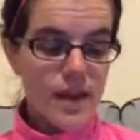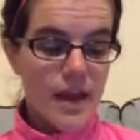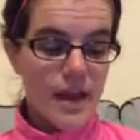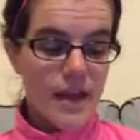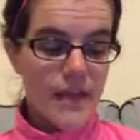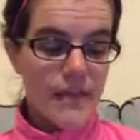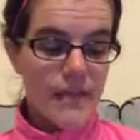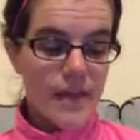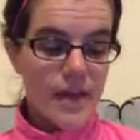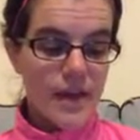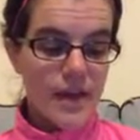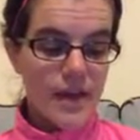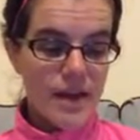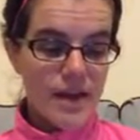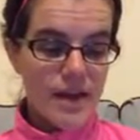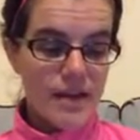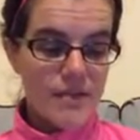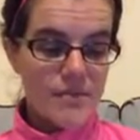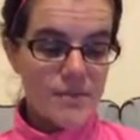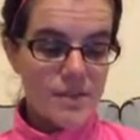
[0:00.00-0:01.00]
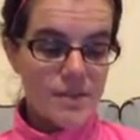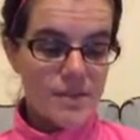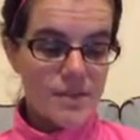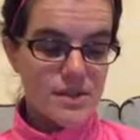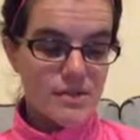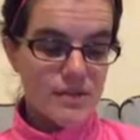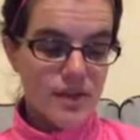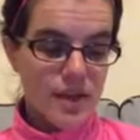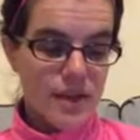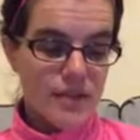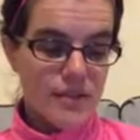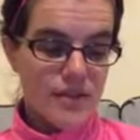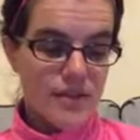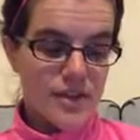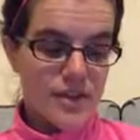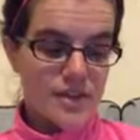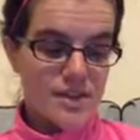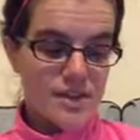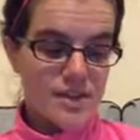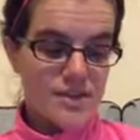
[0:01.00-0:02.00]
And then, is it
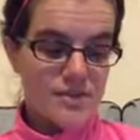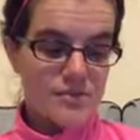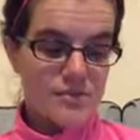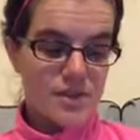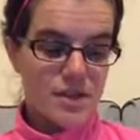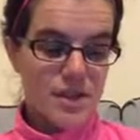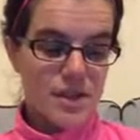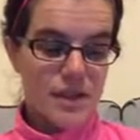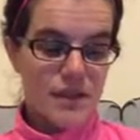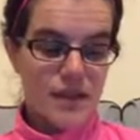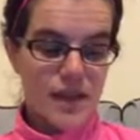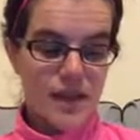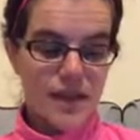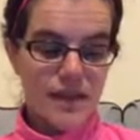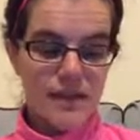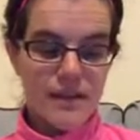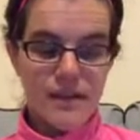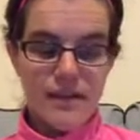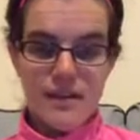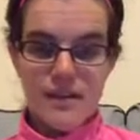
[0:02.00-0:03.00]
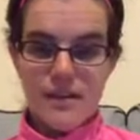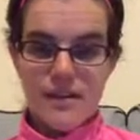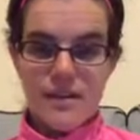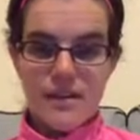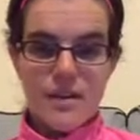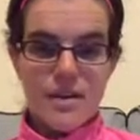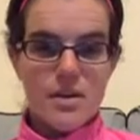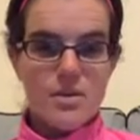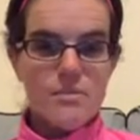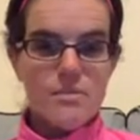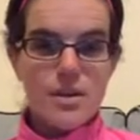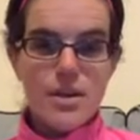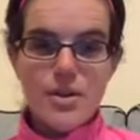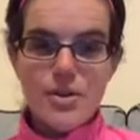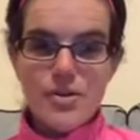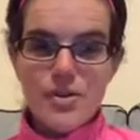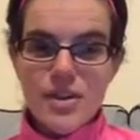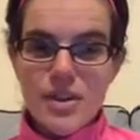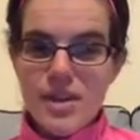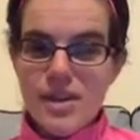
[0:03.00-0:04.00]
relevant? Is it really going to meet
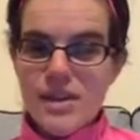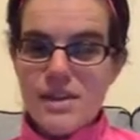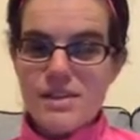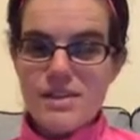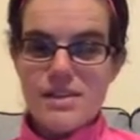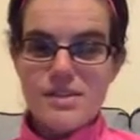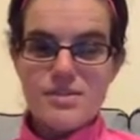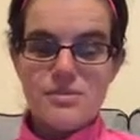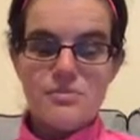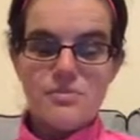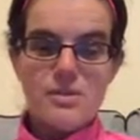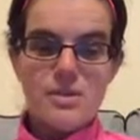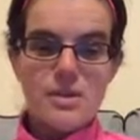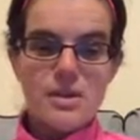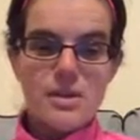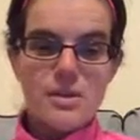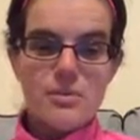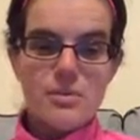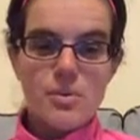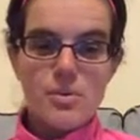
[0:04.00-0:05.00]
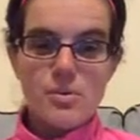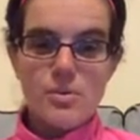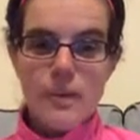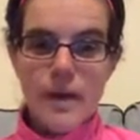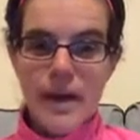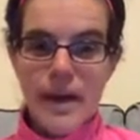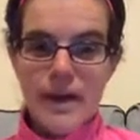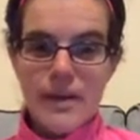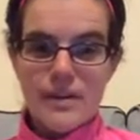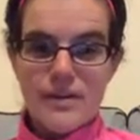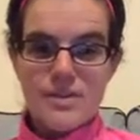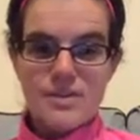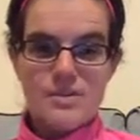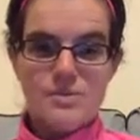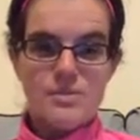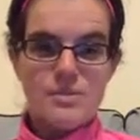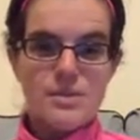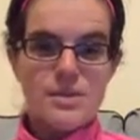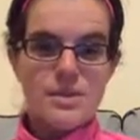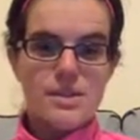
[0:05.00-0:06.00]
your needs? Is it really worthwhile? Is
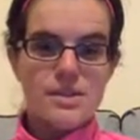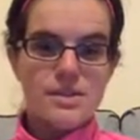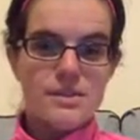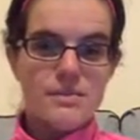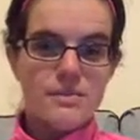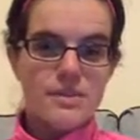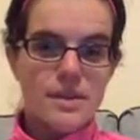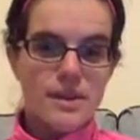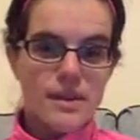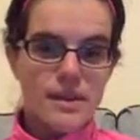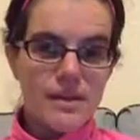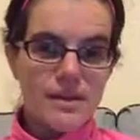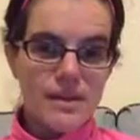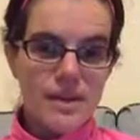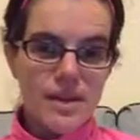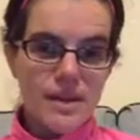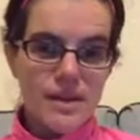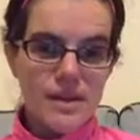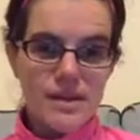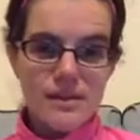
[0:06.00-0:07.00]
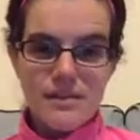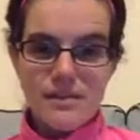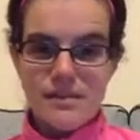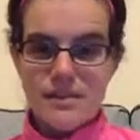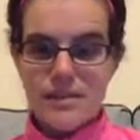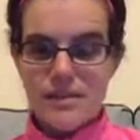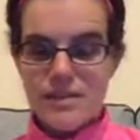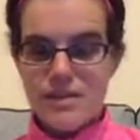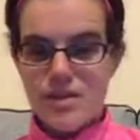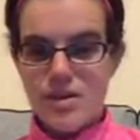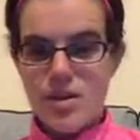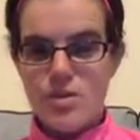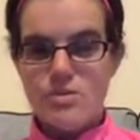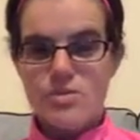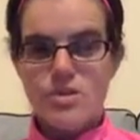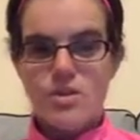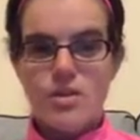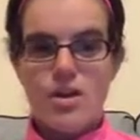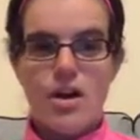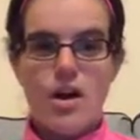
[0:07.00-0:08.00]
it really something that
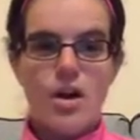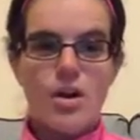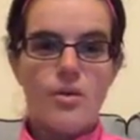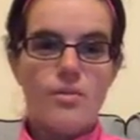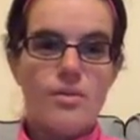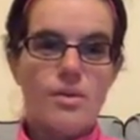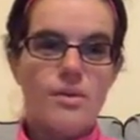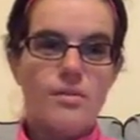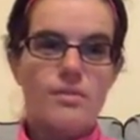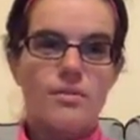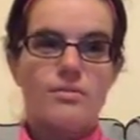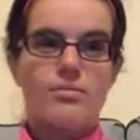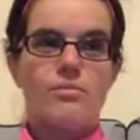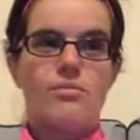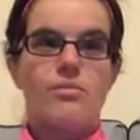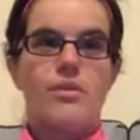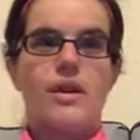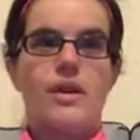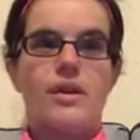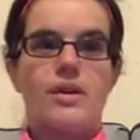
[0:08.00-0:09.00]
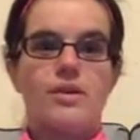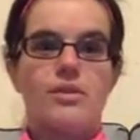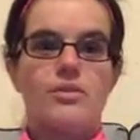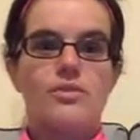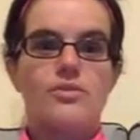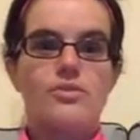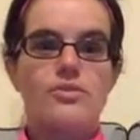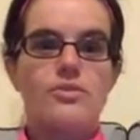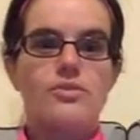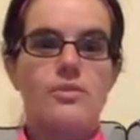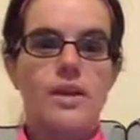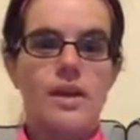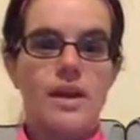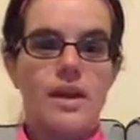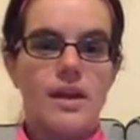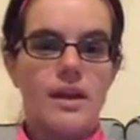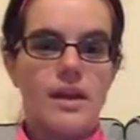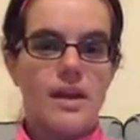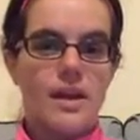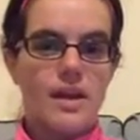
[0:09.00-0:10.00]
goes along with what you're
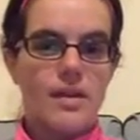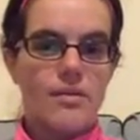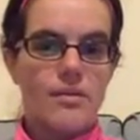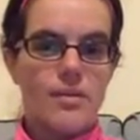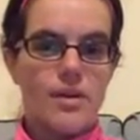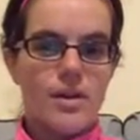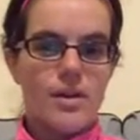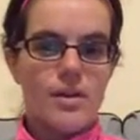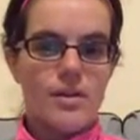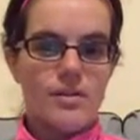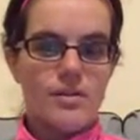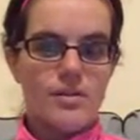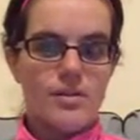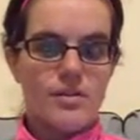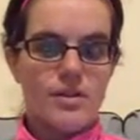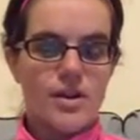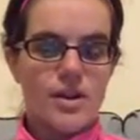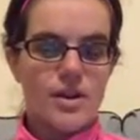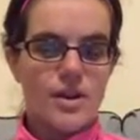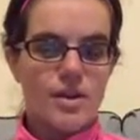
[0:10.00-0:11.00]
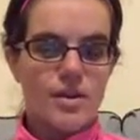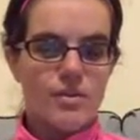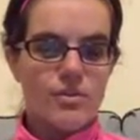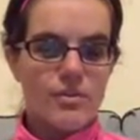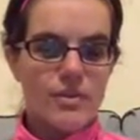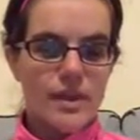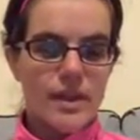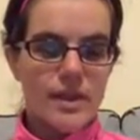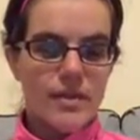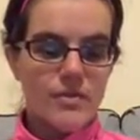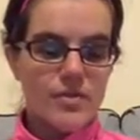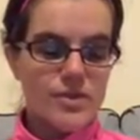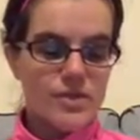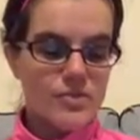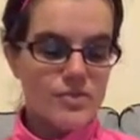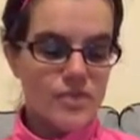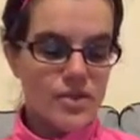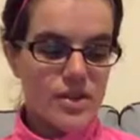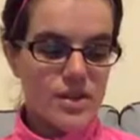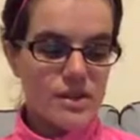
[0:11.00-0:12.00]
doing and what you're, if
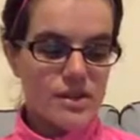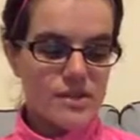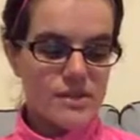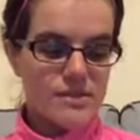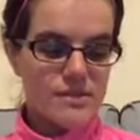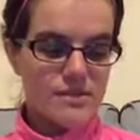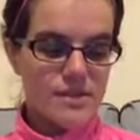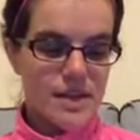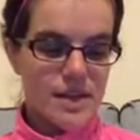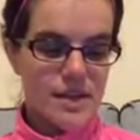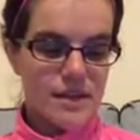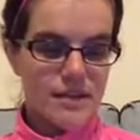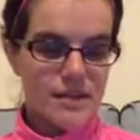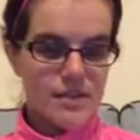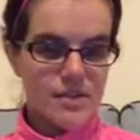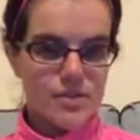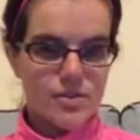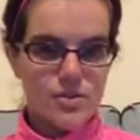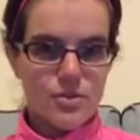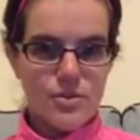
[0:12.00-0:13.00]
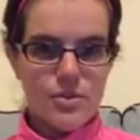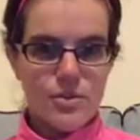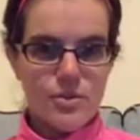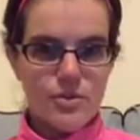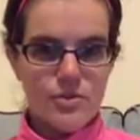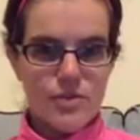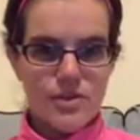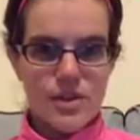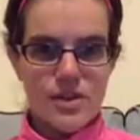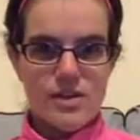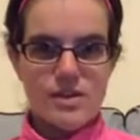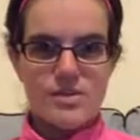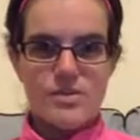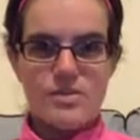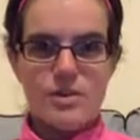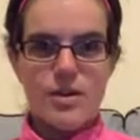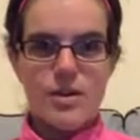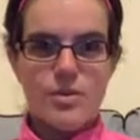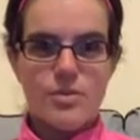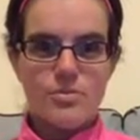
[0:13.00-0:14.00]
it's fitness, is your goal fitness
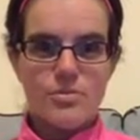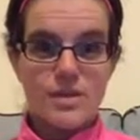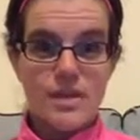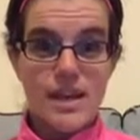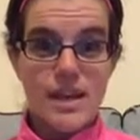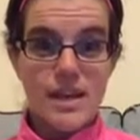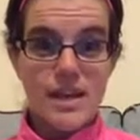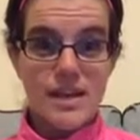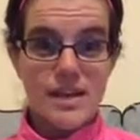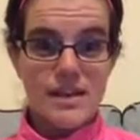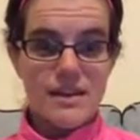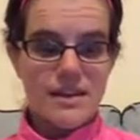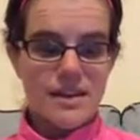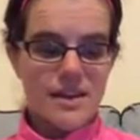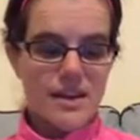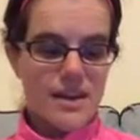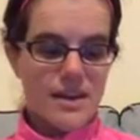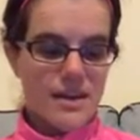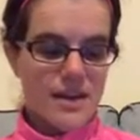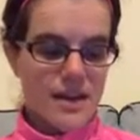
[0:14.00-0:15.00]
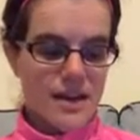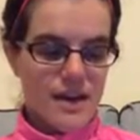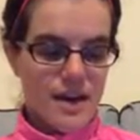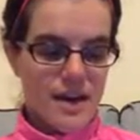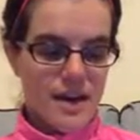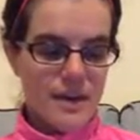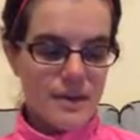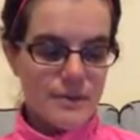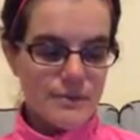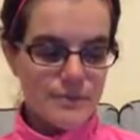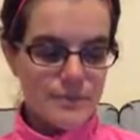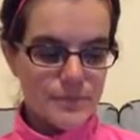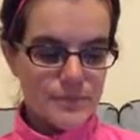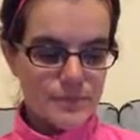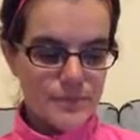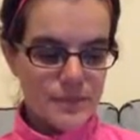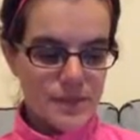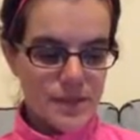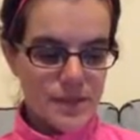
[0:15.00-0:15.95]
or health related? And